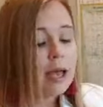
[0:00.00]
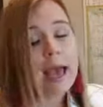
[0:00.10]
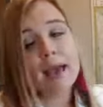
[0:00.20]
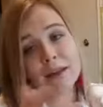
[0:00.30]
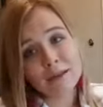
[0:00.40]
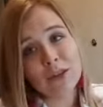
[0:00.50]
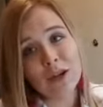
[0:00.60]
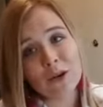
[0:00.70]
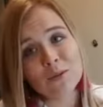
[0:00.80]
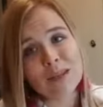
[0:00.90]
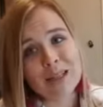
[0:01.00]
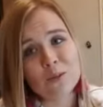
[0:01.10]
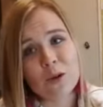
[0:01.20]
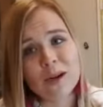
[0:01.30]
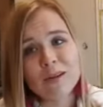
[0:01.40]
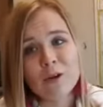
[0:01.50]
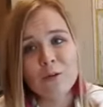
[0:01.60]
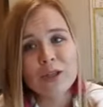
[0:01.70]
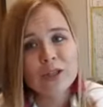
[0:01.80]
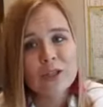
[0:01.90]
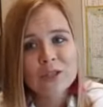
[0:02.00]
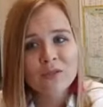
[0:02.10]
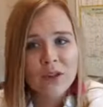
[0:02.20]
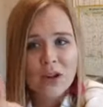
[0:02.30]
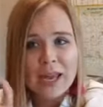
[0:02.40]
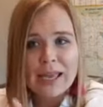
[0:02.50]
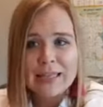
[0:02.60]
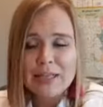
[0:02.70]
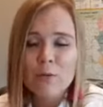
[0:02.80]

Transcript: And, that's where a realtor is very handy,